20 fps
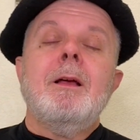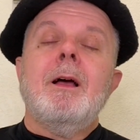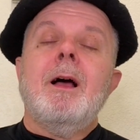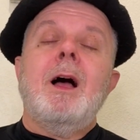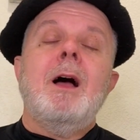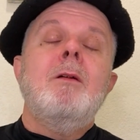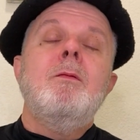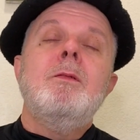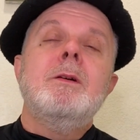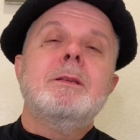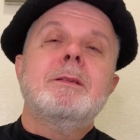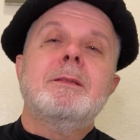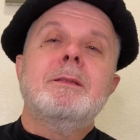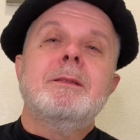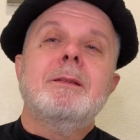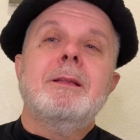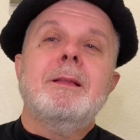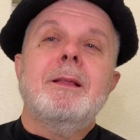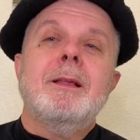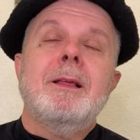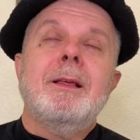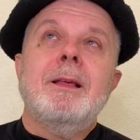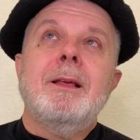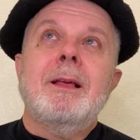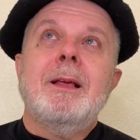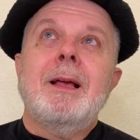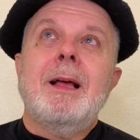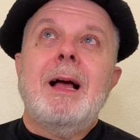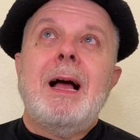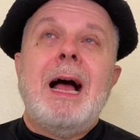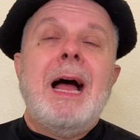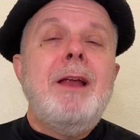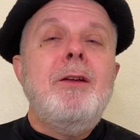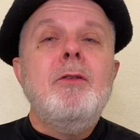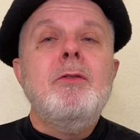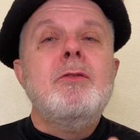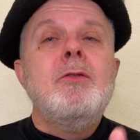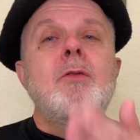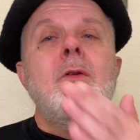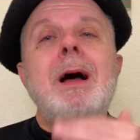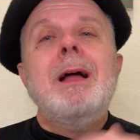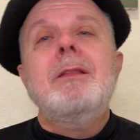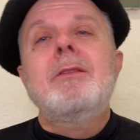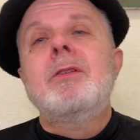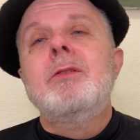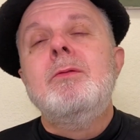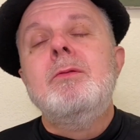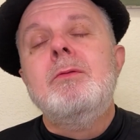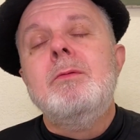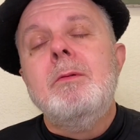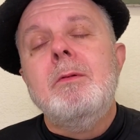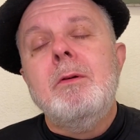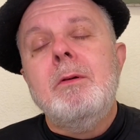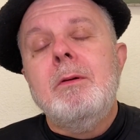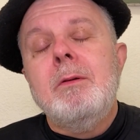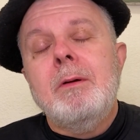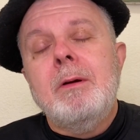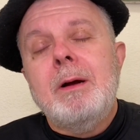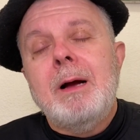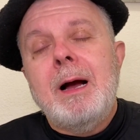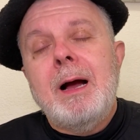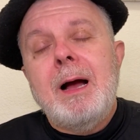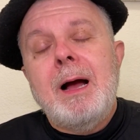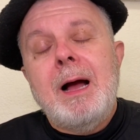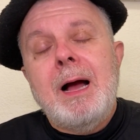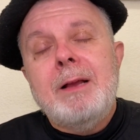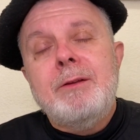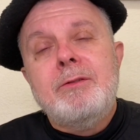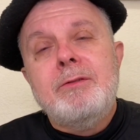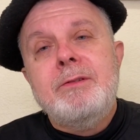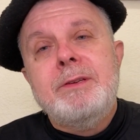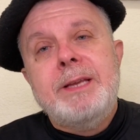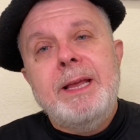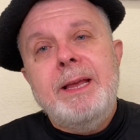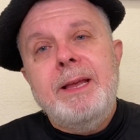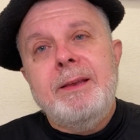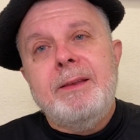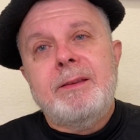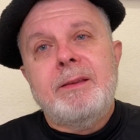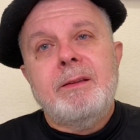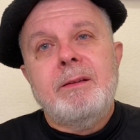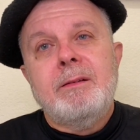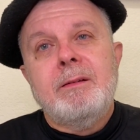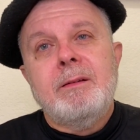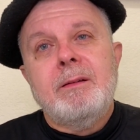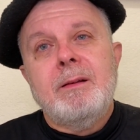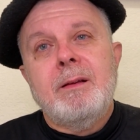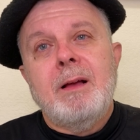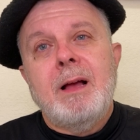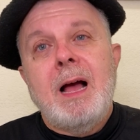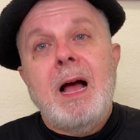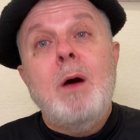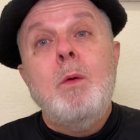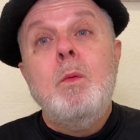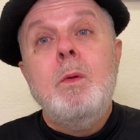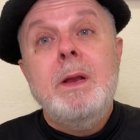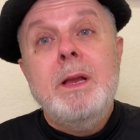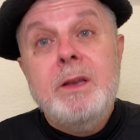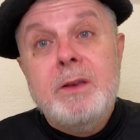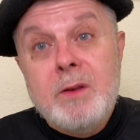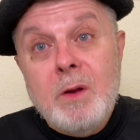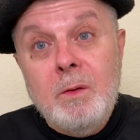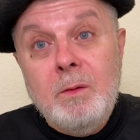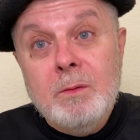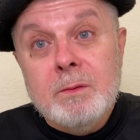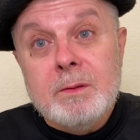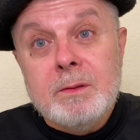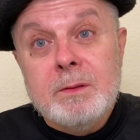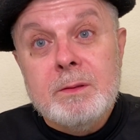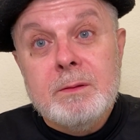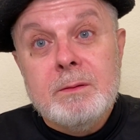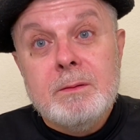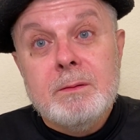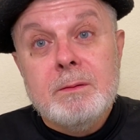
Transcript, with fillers: I was, I don't know how to, how to date. I really don't.